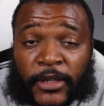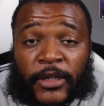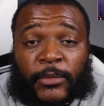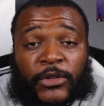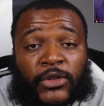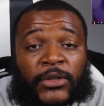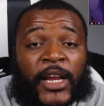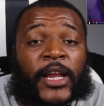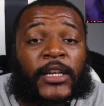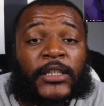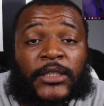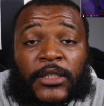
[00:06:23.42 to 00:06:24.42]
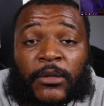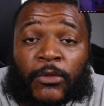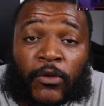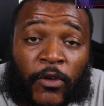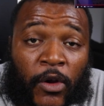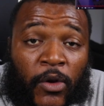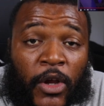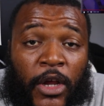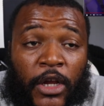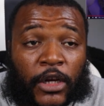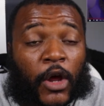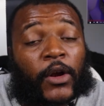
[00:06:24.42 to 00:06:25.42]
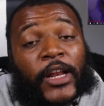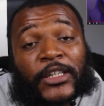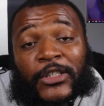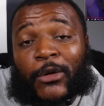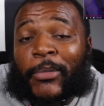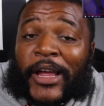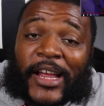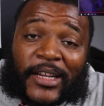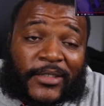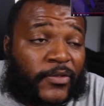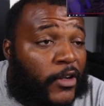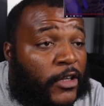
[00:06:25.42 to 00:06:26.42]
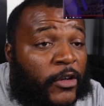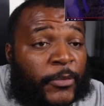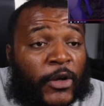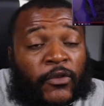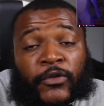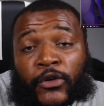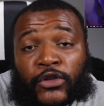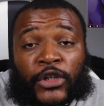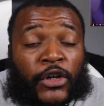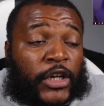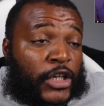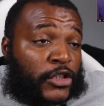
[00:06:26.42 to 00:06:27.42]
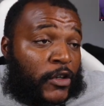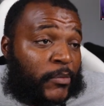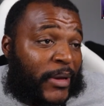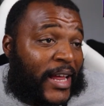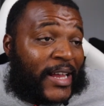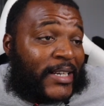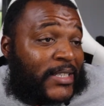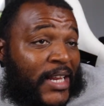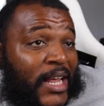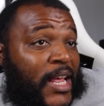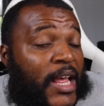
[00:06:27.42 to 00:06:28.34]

be there, but you can still move on. Don't let your past fuck up your future. Don't let your past